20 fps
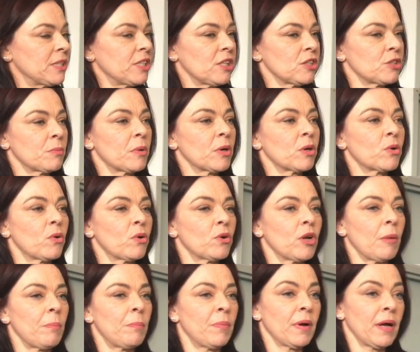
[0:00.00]
children were growing
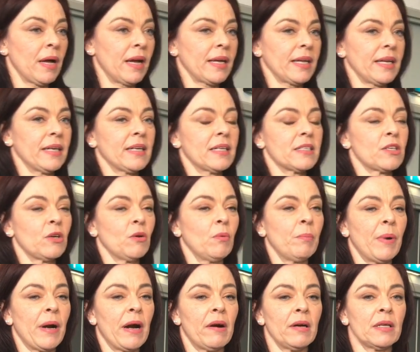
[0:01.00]
up, again as a lone
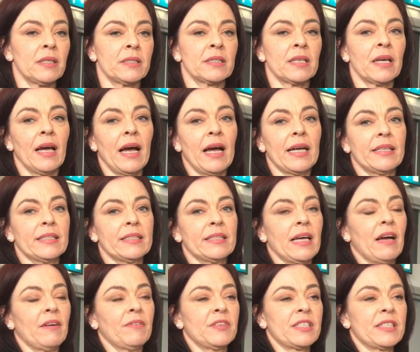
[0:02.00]
parent, I didn't
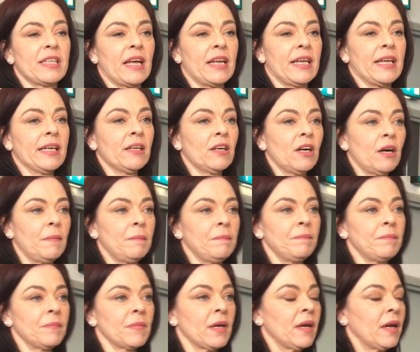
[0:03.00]
have a steady
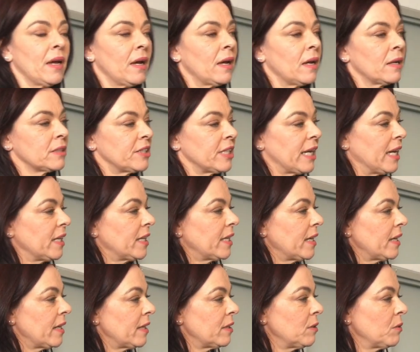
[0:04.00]
income.
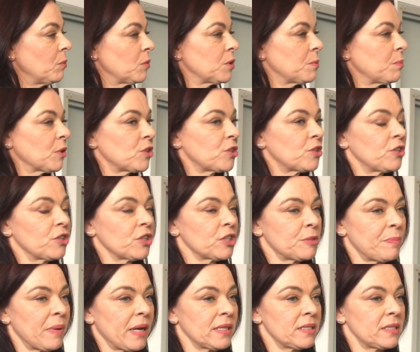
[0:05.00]
Childcare was much too
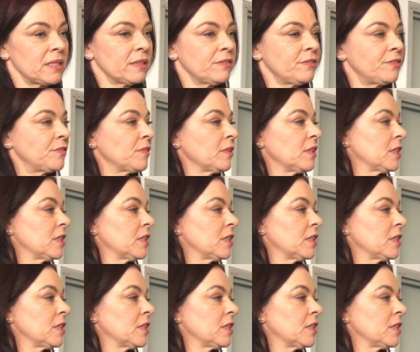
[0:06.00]
expensive,